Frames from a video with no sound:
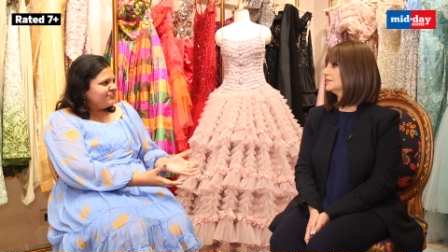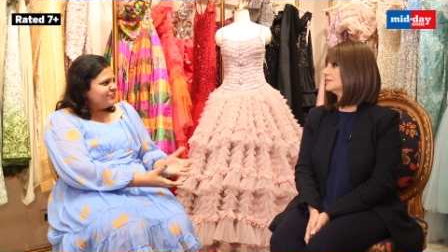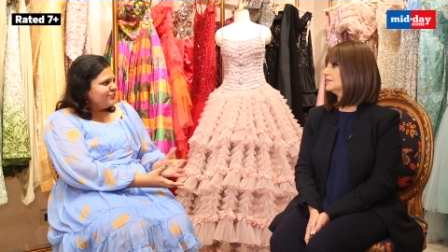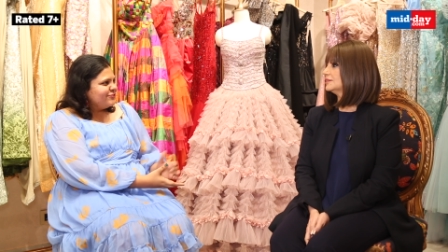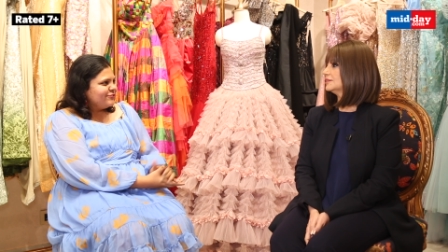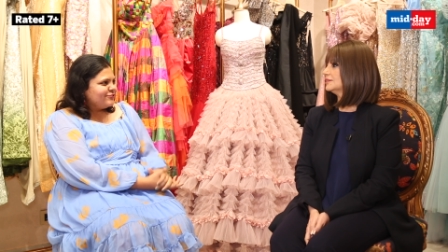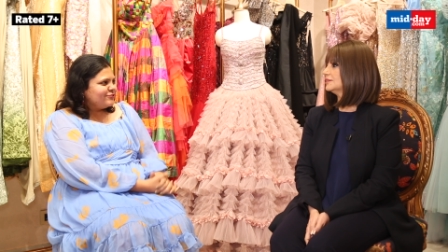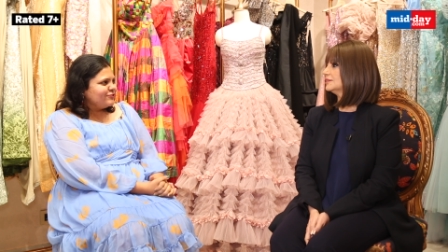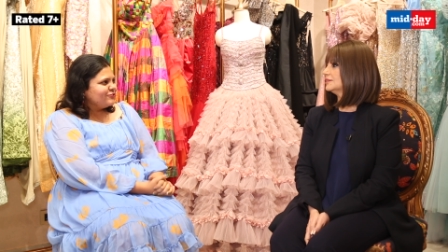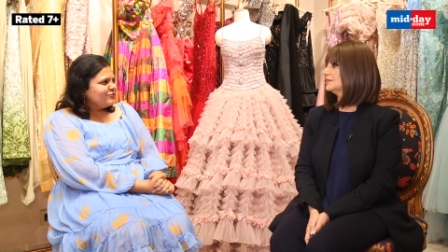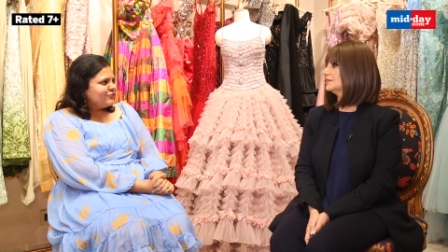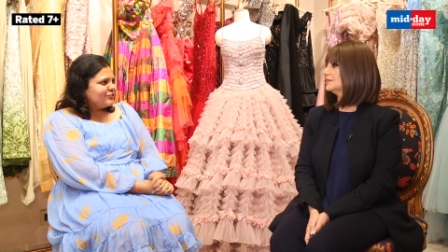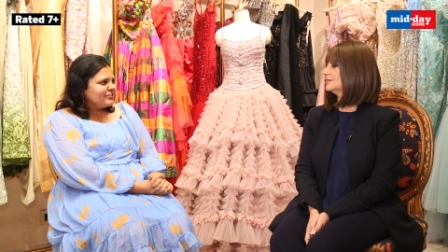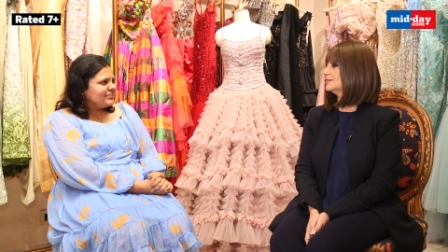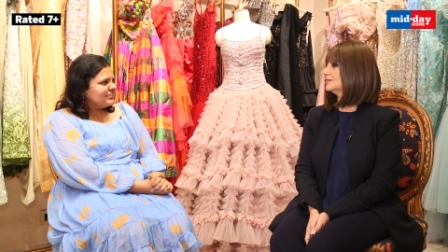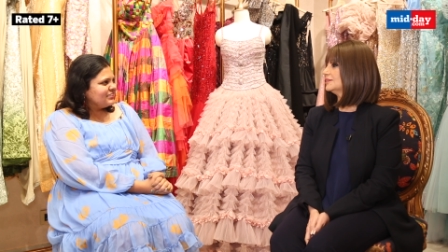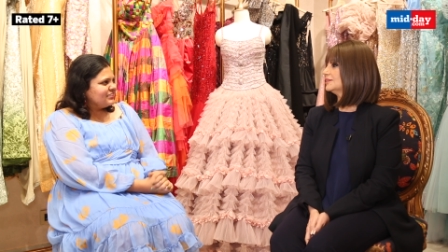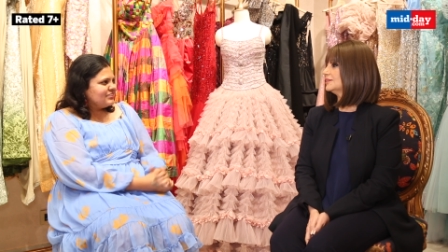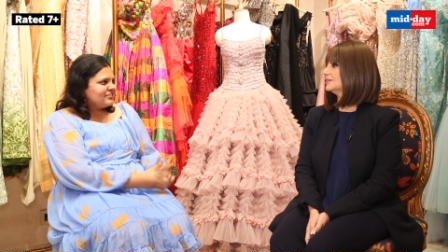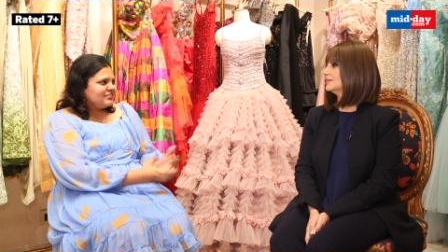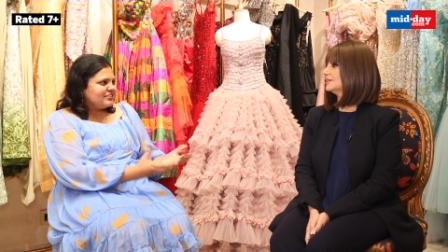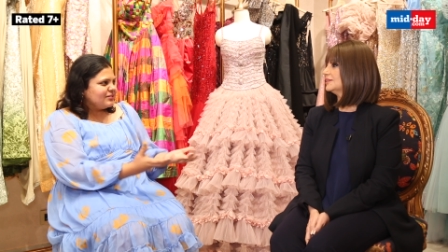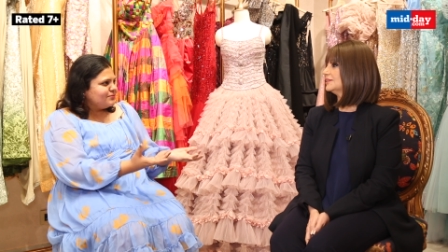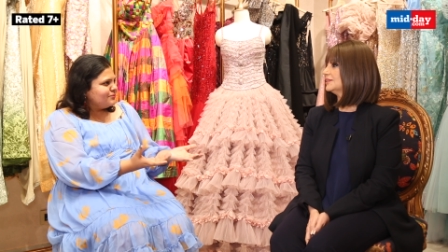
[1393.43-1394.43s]
you could just
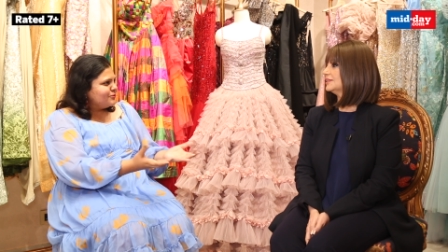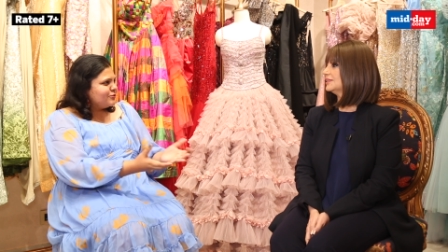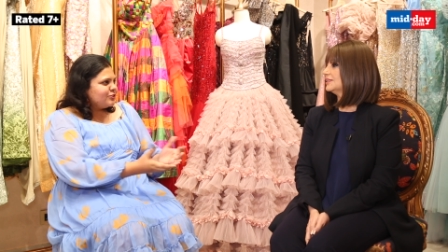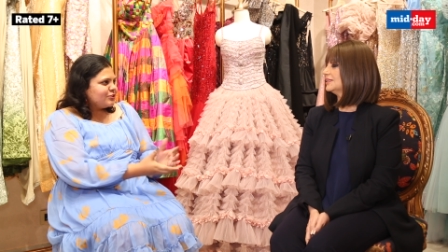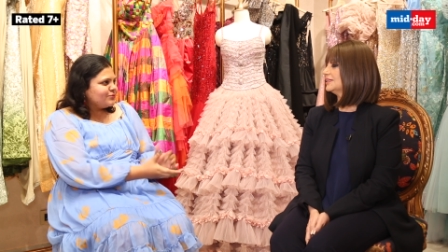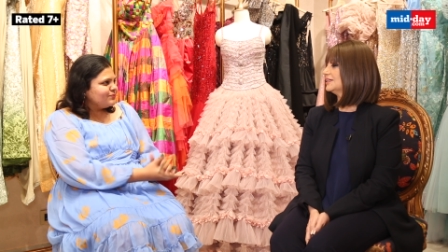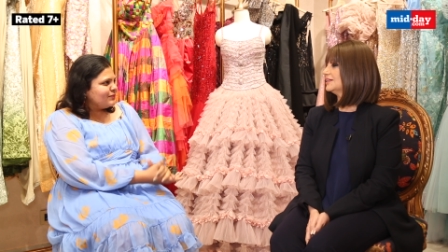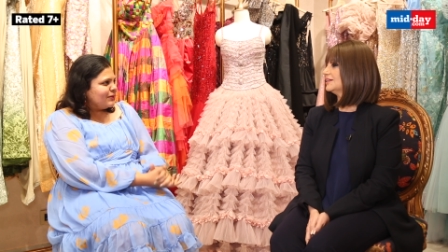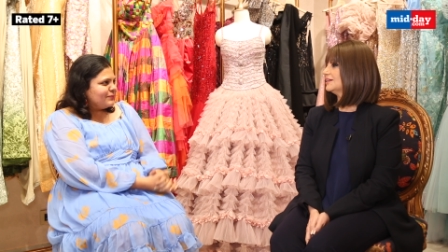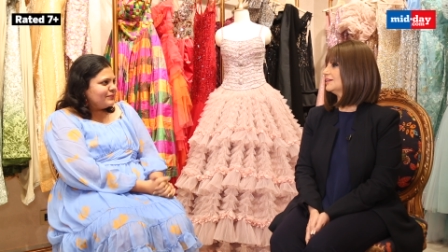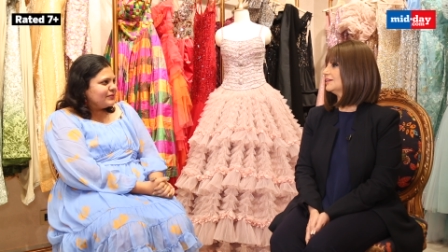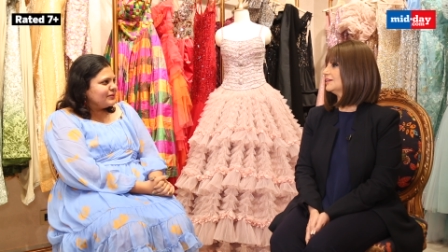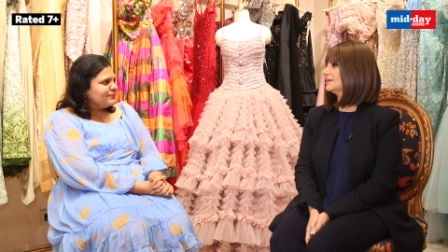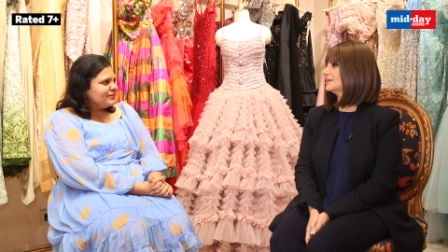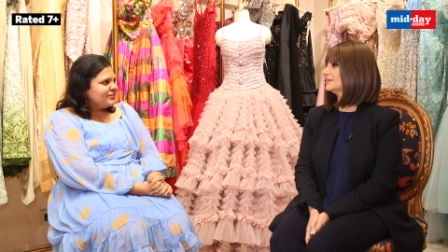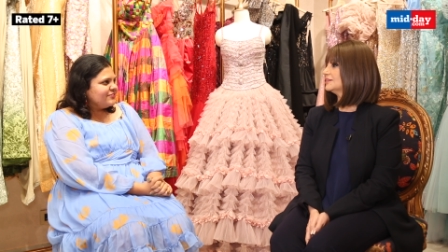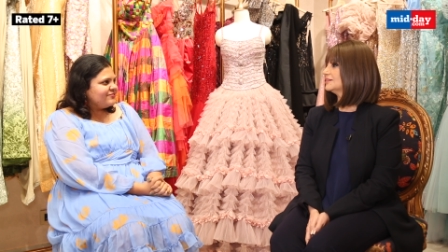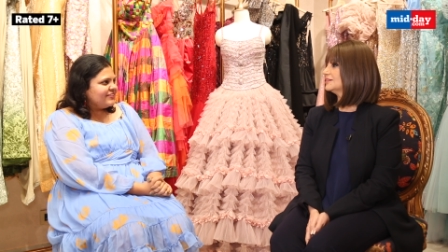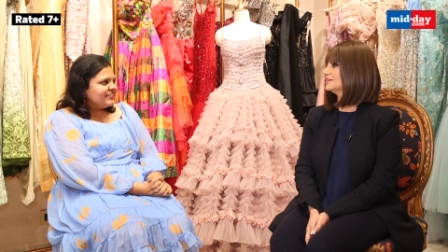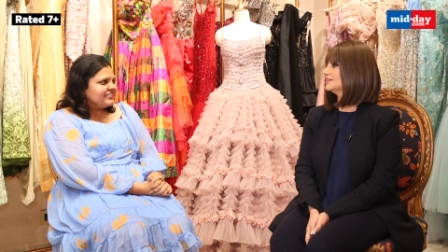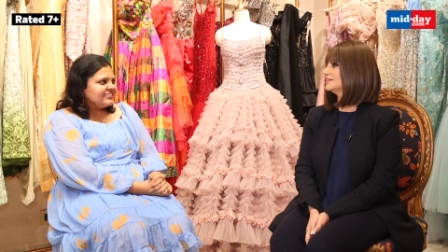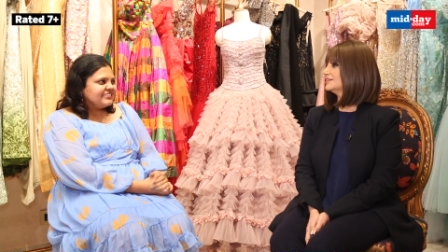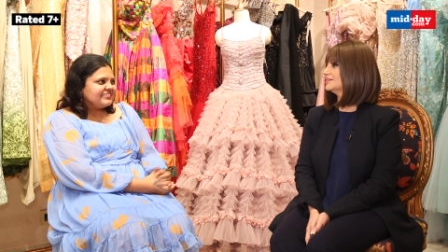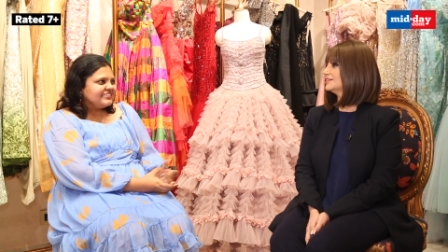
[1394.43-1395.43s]
the most memorable
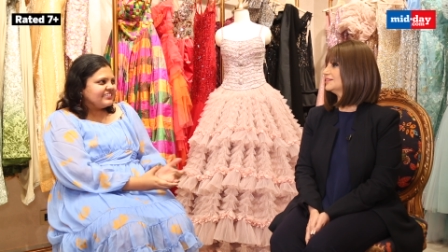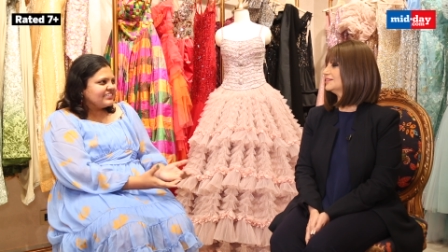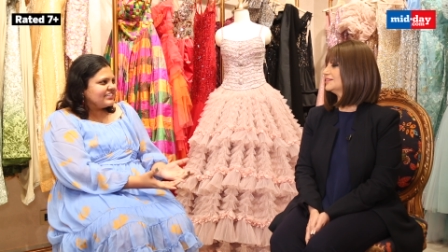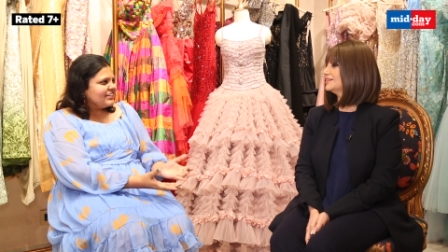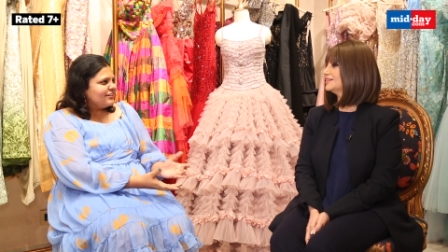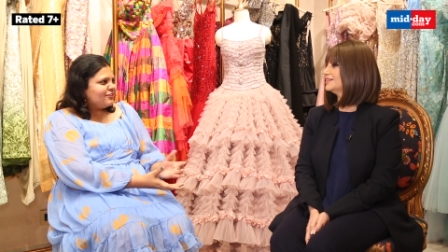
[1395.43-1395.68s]
ones that